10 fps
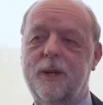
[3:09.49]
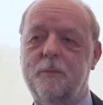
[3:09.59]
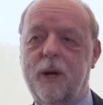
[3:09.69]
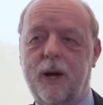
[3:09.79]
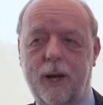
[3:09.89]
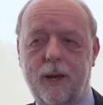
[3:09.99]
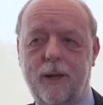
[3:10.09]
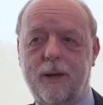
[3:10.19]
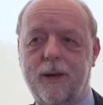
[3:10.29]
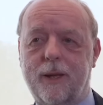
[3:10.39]
but
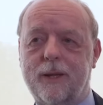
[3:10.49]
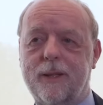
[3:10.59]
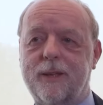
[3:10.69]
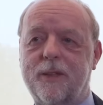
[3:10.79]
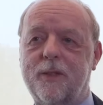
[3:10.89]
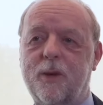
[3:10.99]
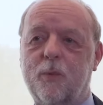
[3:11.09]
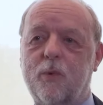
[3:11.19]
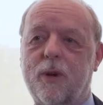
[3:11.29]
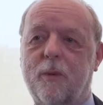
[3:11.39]
highly unlikely that they
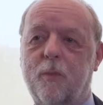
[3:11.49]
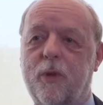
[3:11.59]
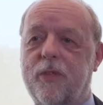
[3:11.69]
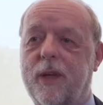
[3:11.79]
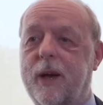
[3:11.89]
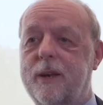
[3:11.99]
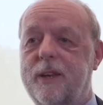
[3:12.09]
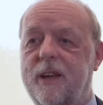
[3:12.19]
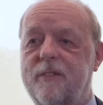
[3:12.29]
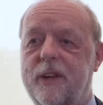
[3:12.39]
will come with that
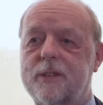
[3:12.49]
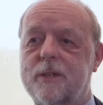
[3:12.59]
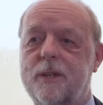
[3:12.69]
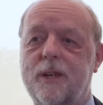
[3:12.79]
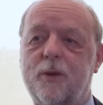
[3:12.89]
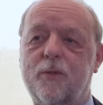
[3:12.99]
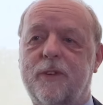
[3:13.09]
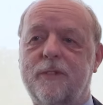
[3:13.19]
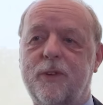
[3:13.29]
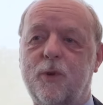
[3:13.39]
diversity and
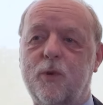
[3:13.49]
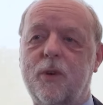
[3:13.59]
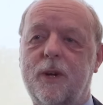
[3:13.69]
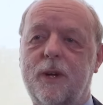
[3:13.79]
overview